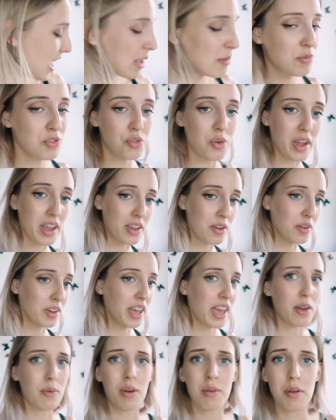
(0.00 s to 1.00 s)
I'm trying,
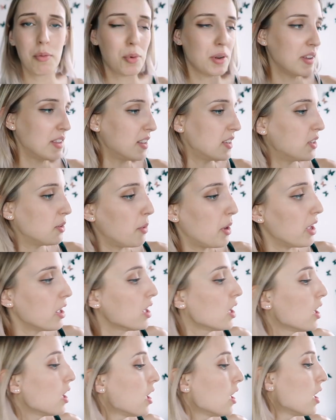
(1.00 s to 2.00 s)
okay? Why am I putting this away?